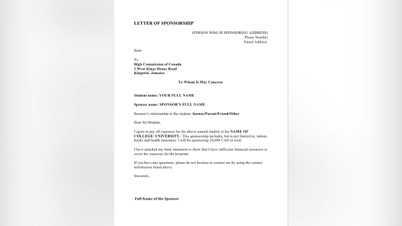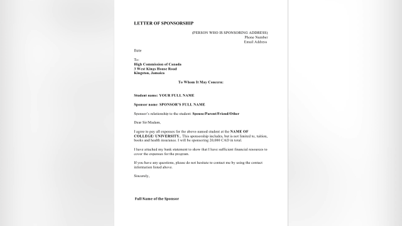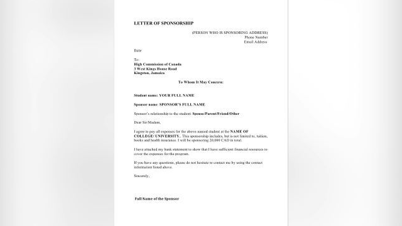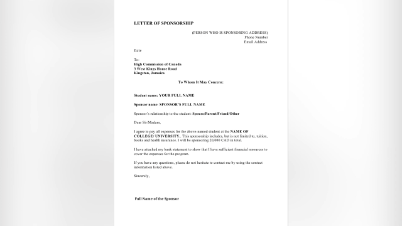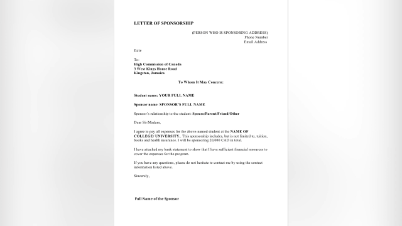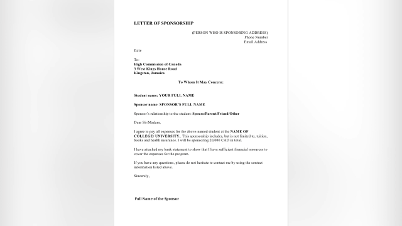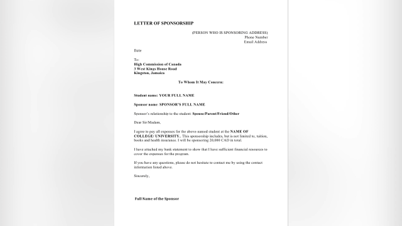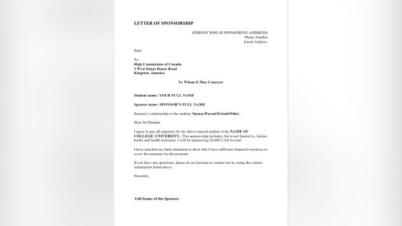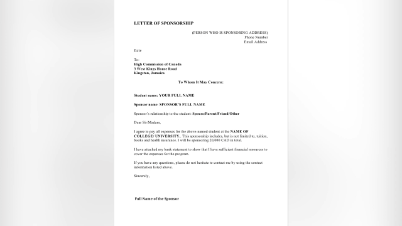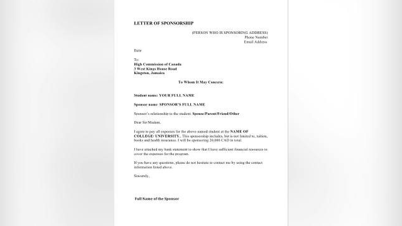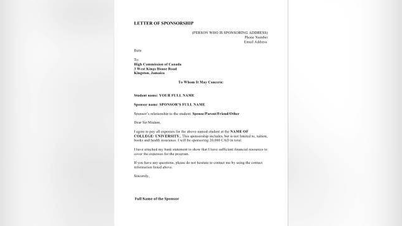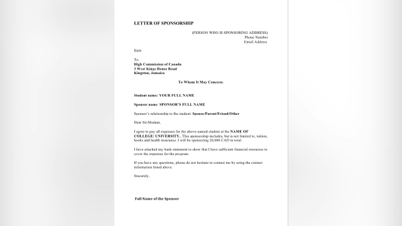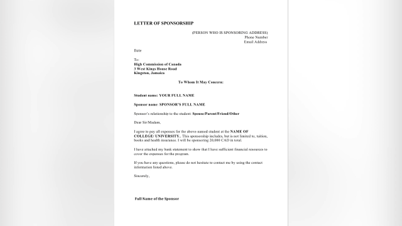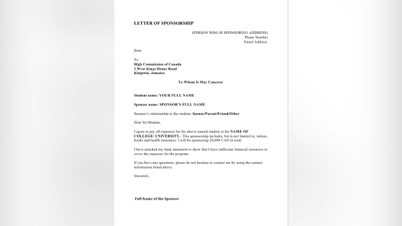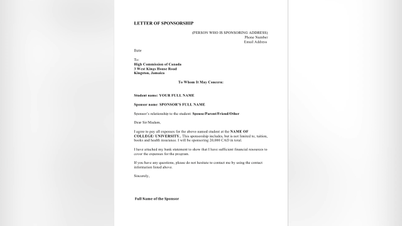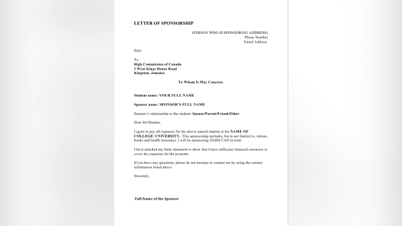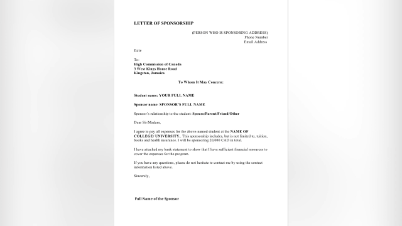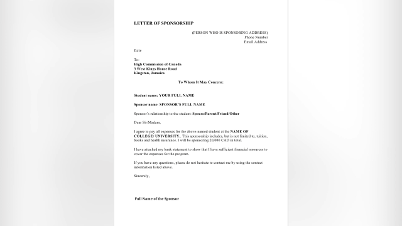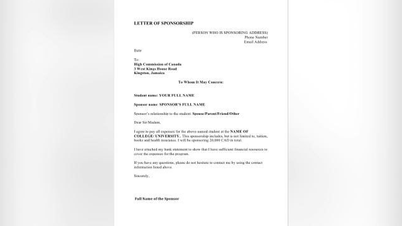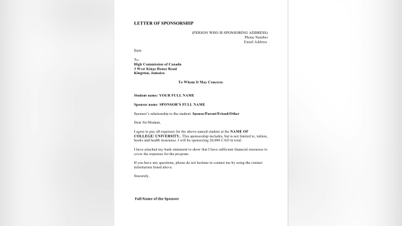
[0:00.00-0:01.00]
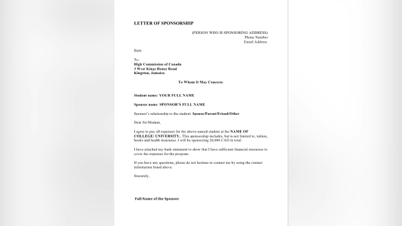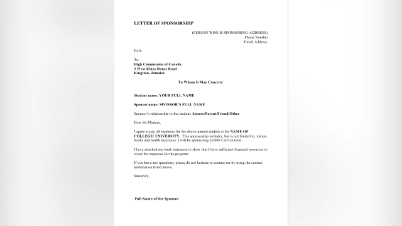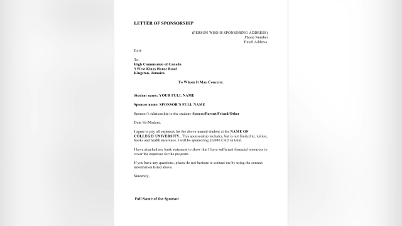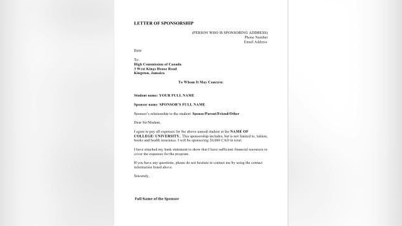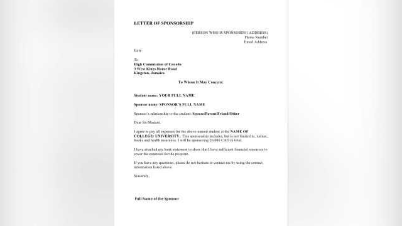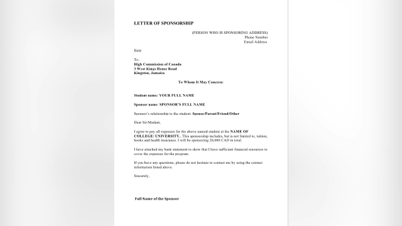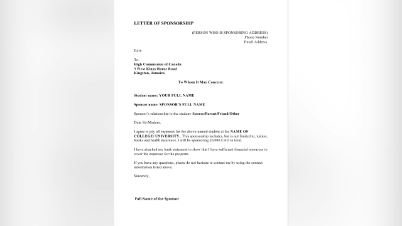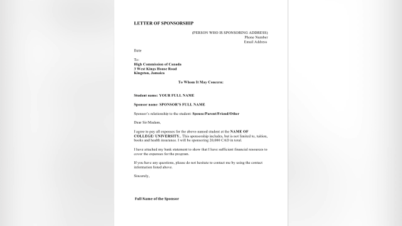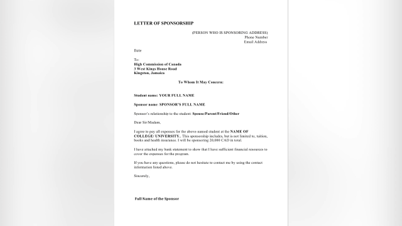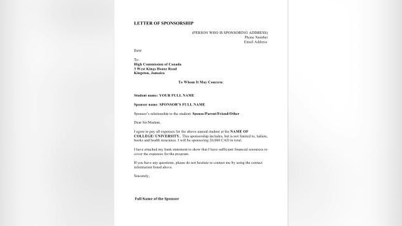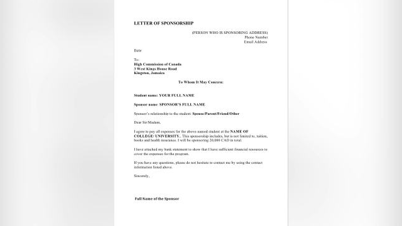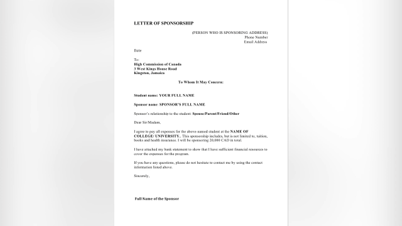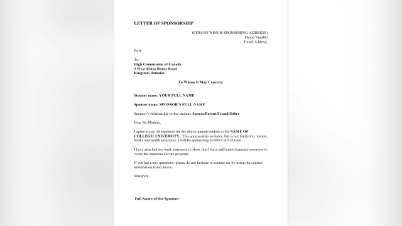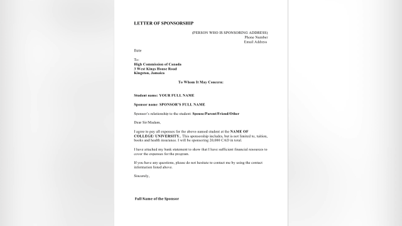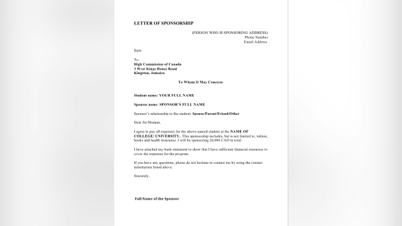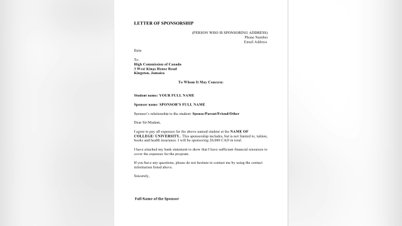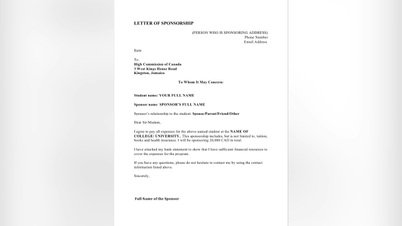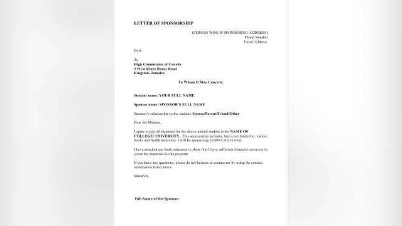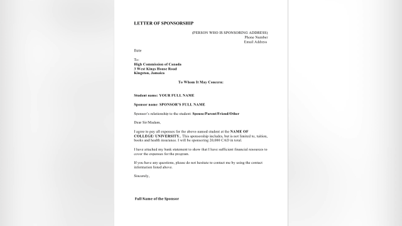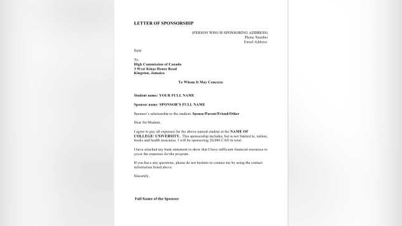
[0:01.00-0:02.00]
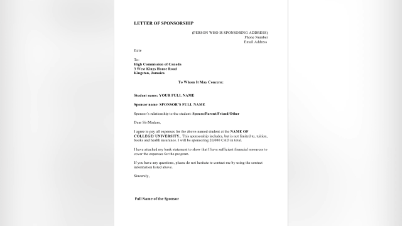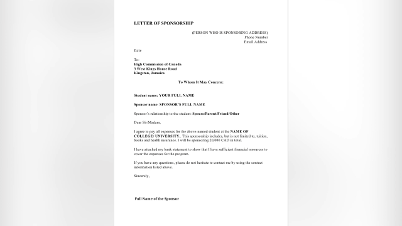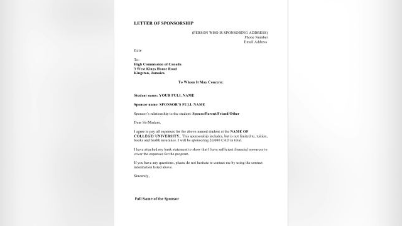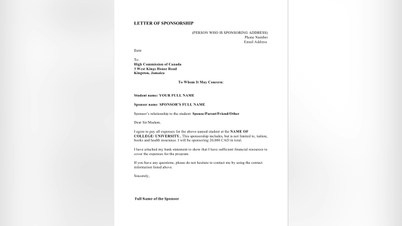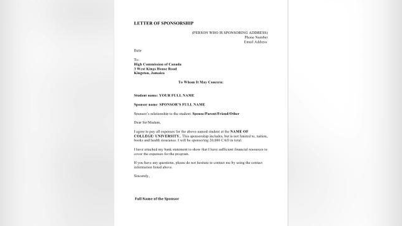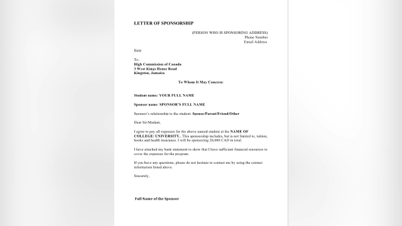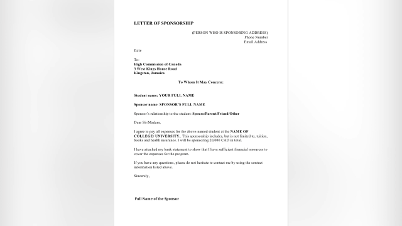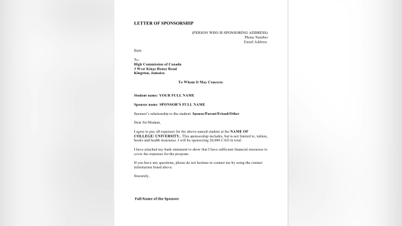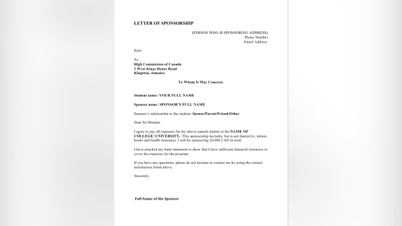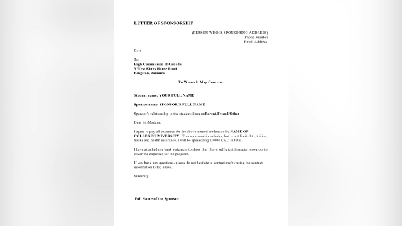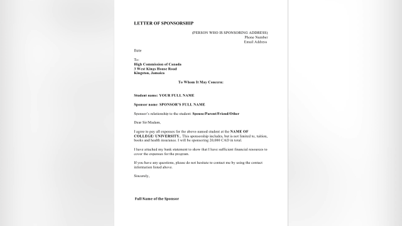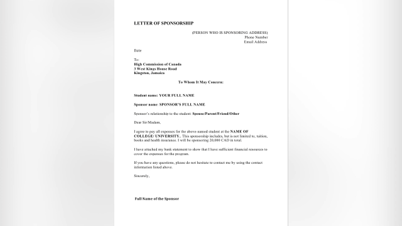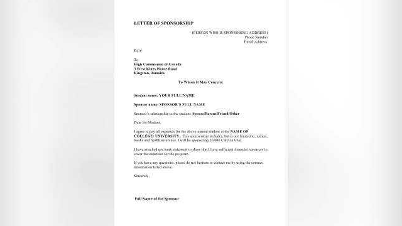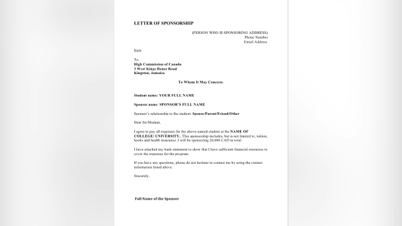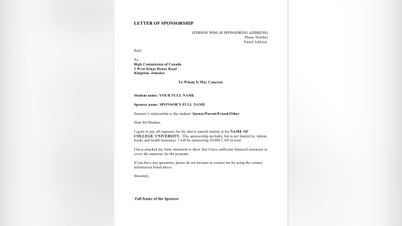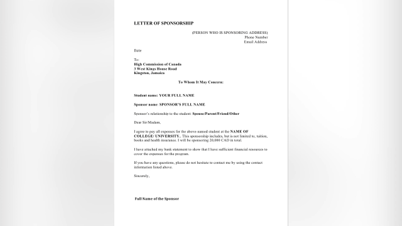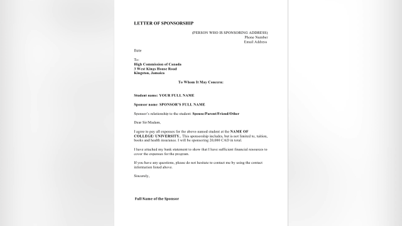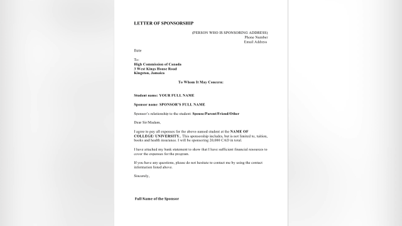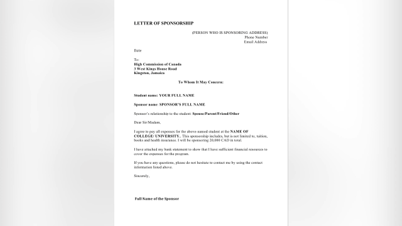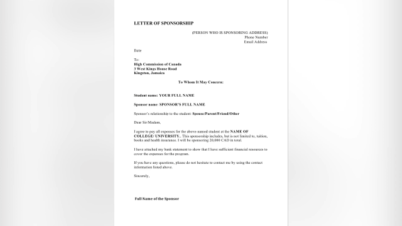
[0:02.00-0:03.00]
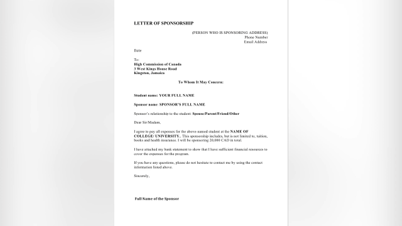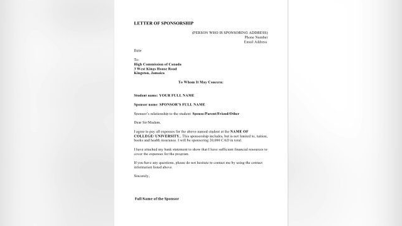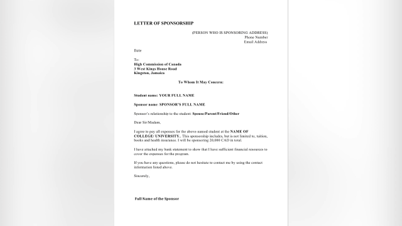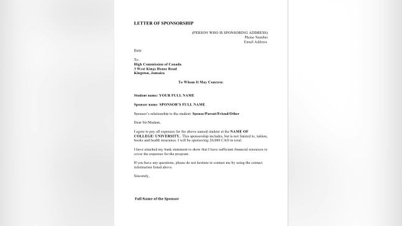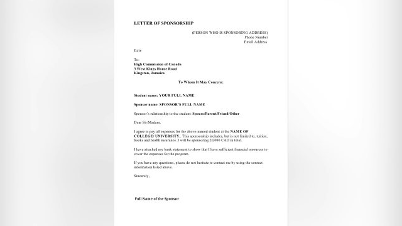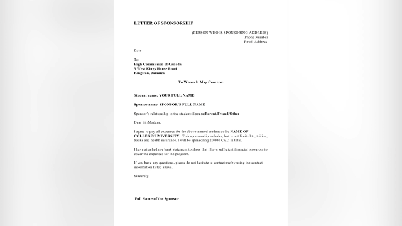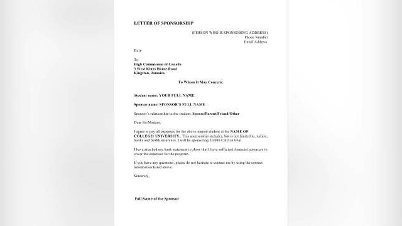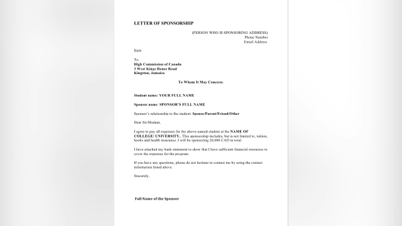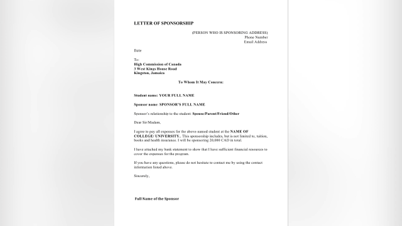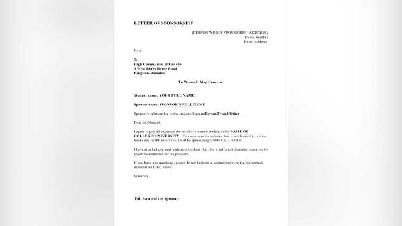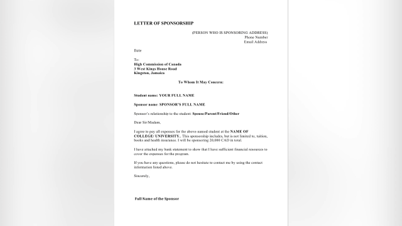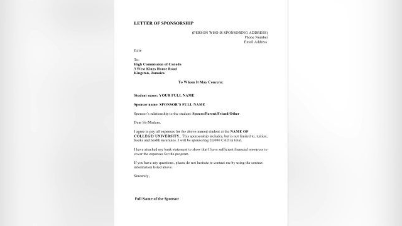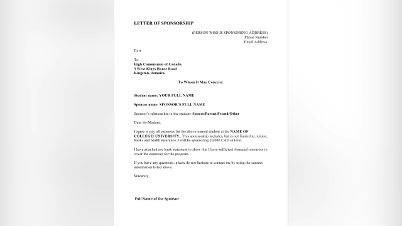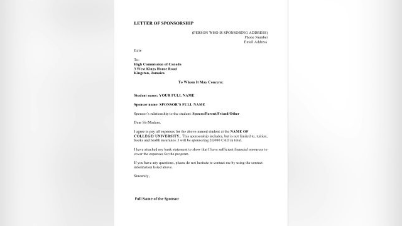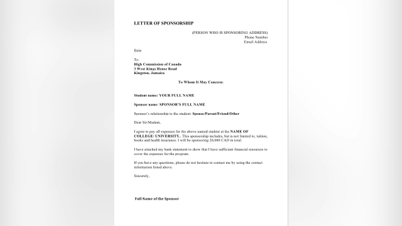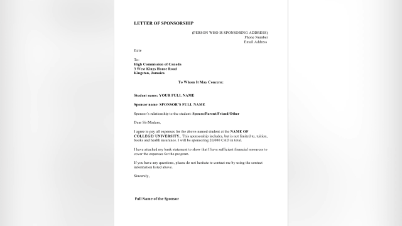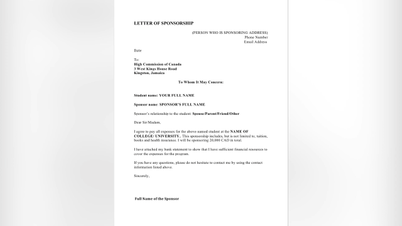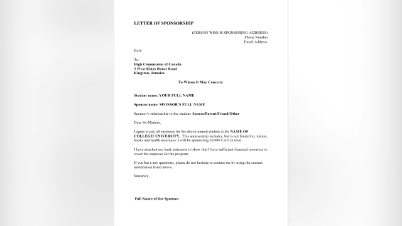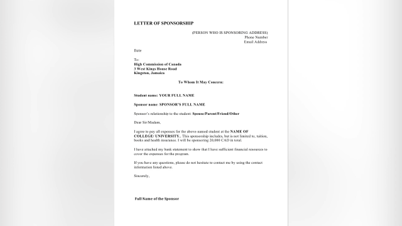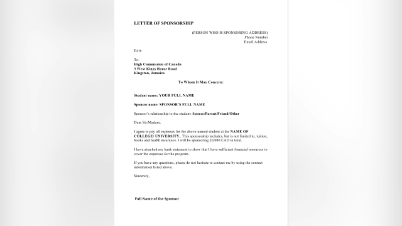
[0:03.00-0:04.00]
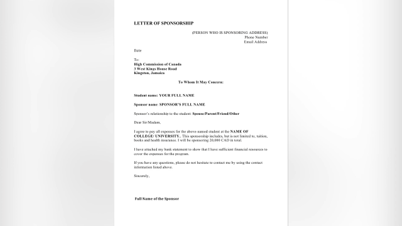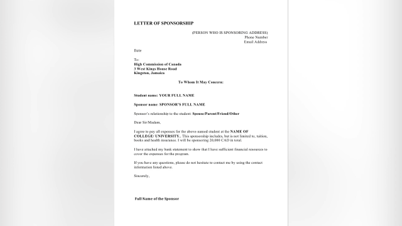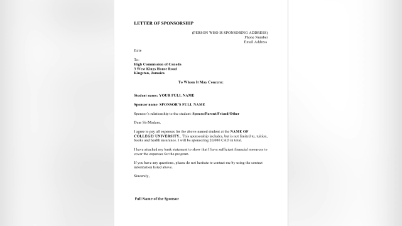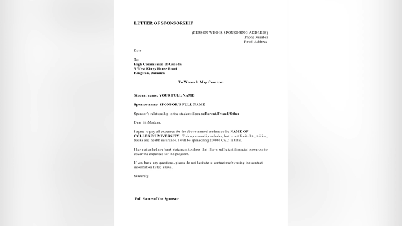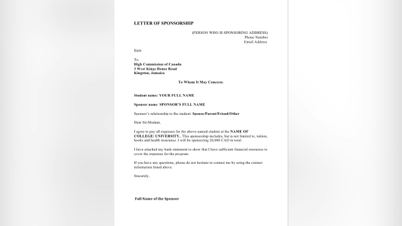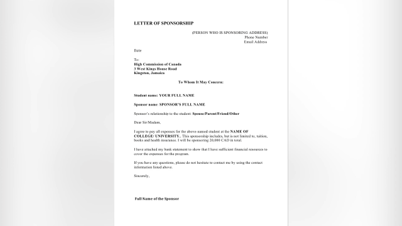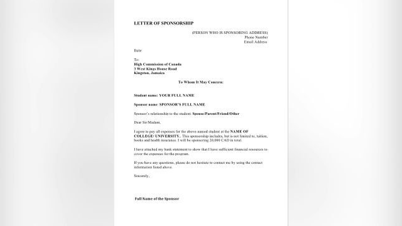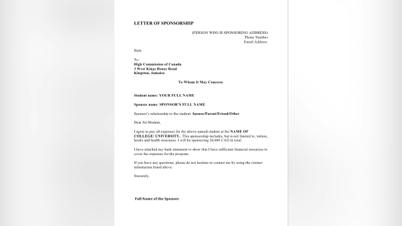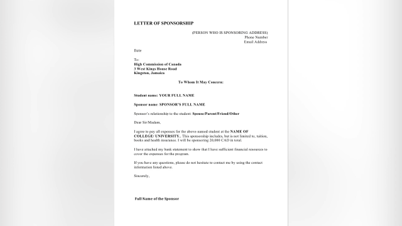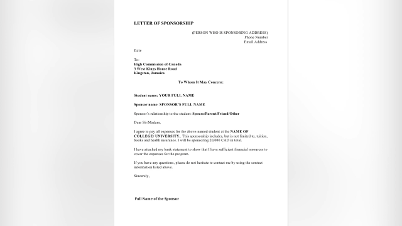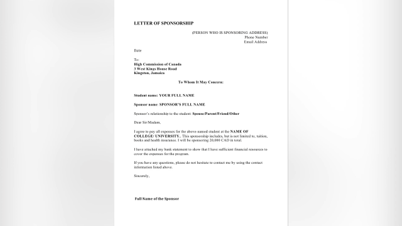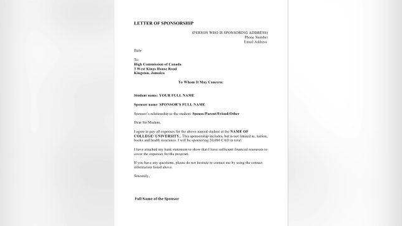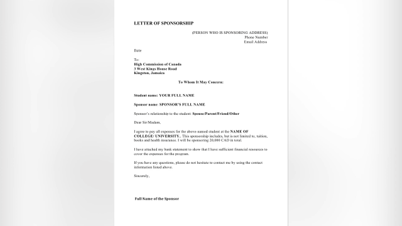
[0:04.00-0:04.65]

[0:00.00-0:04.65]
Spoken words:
[unreadable: no face in view]